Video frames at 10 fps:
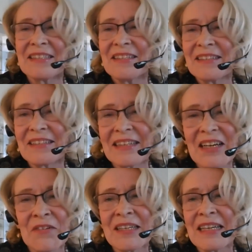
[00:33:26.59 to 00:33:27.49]

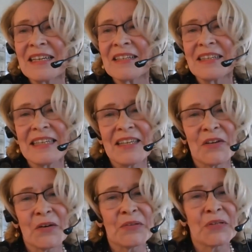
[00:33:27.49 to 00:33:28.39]
Now, and
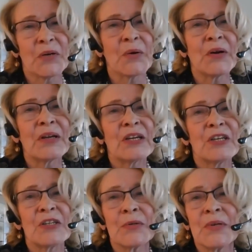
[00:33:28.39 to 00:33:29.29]
here also,
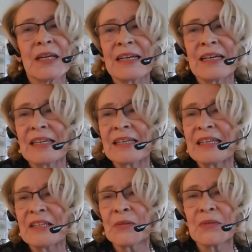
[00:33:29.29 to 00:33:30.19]
should I
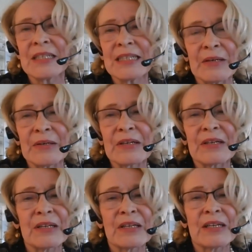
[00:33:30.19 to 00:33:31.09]
need to share?
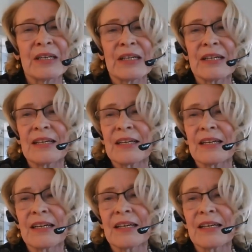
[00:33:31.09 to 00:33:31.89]
Mm.